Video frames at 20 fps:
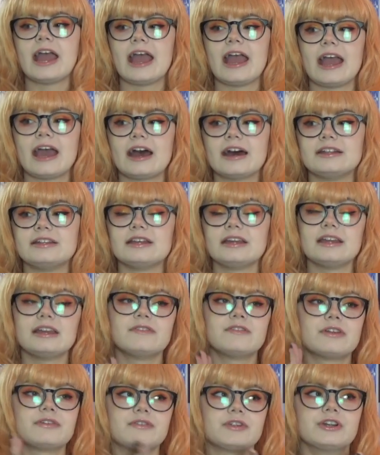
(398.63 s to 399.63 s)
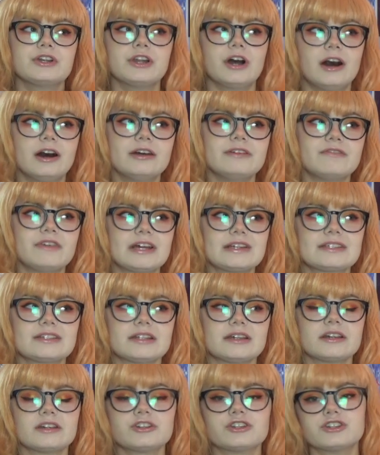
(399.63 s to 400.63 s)
and even if you're not
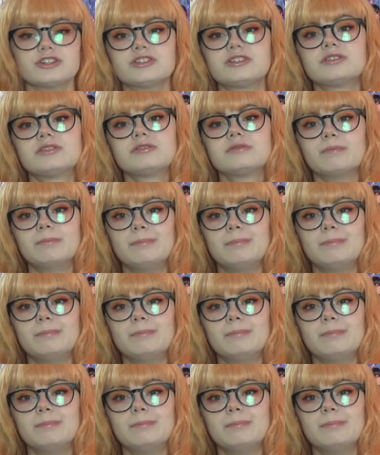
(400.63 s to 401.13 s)
investing, just